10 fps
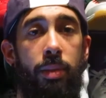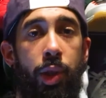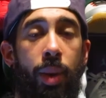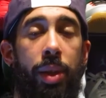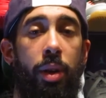
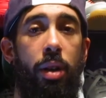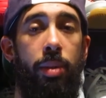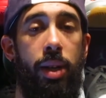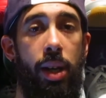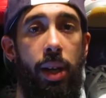so I thought it
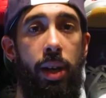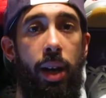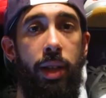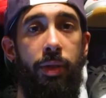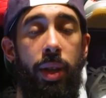would be kind of
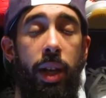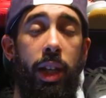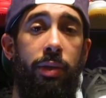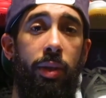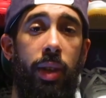nice for the
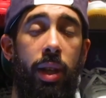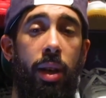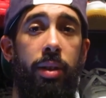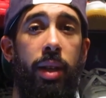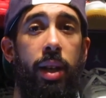next few
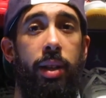videos